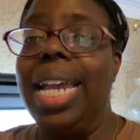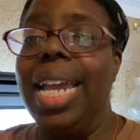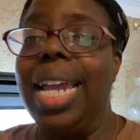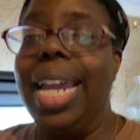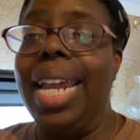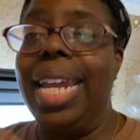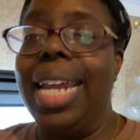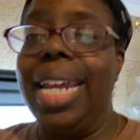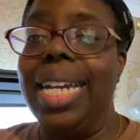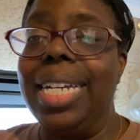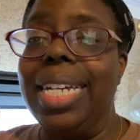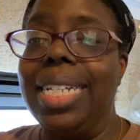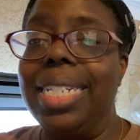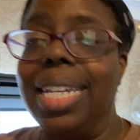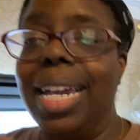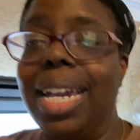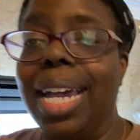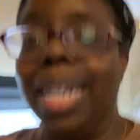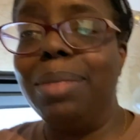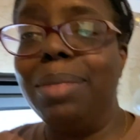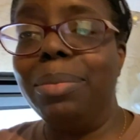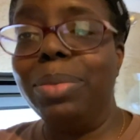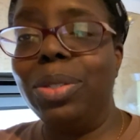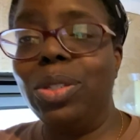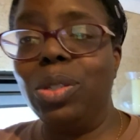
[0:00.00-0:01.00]
And
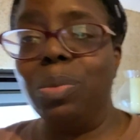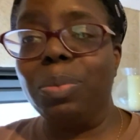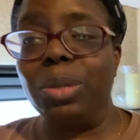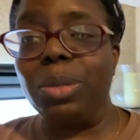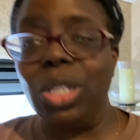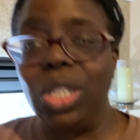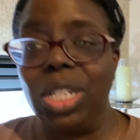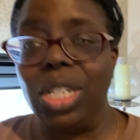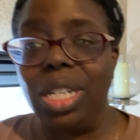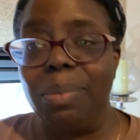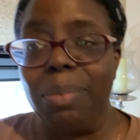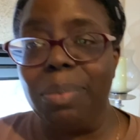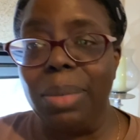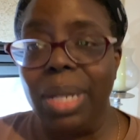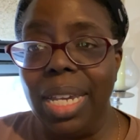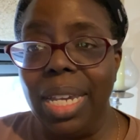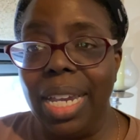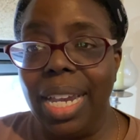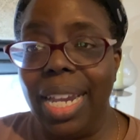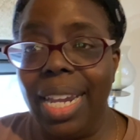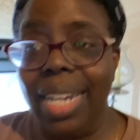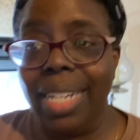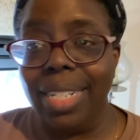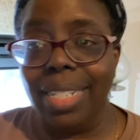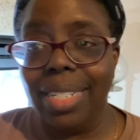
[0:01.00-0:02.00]
I'm super cheap
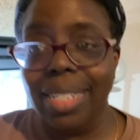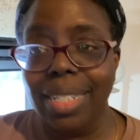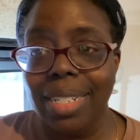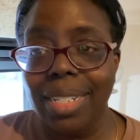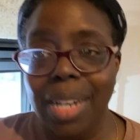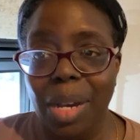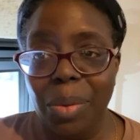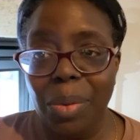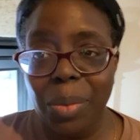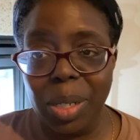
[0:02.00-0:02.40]
and did not